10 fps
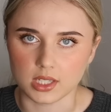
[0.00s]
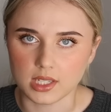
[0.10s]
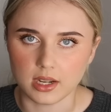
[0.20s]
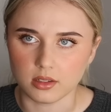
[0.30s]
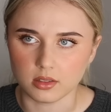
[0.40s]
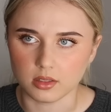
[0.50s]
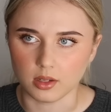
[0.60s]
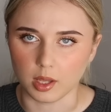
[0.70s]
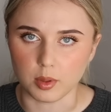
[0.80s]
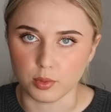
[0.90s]
So I said,
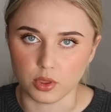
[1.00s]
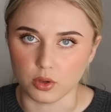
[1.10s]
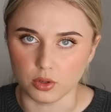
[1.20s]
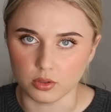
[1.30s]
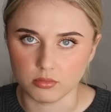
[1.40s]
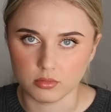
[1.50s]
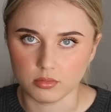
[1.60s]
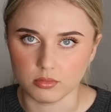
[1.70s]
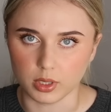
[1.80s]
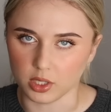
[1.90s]
like people thought,
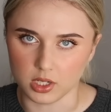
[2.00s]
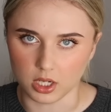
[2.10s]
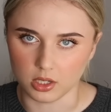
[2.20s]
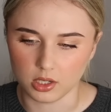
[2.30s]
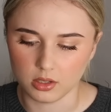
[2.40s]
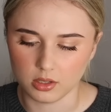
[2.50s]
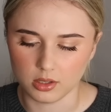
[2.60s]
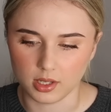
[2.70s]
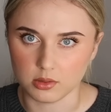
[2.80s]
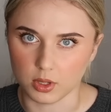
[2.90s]
but you didn't.
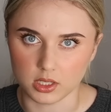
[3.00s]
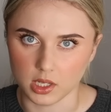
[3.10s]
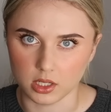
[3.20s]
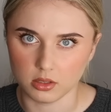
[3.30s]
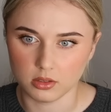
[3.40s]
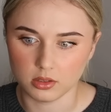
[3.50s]
That's what I said.